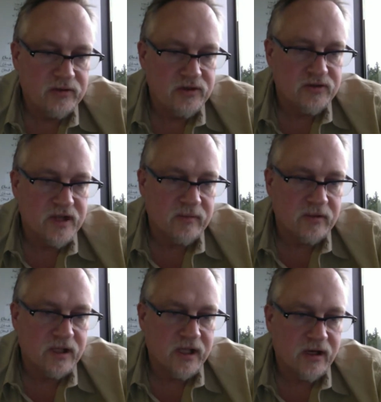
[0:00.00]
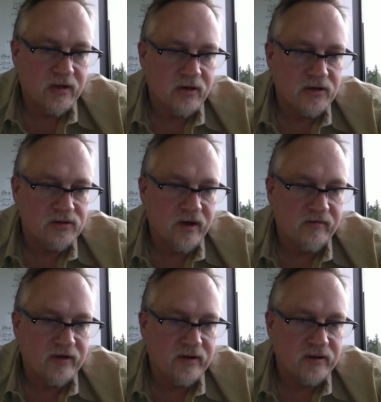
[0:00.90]
So double click on gross
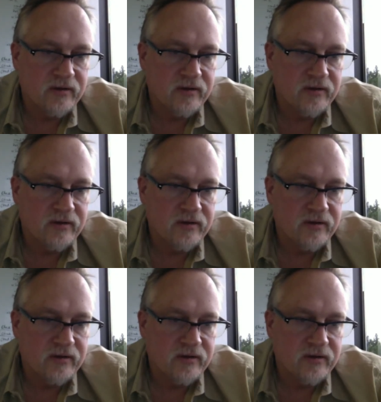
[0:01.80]
revenue.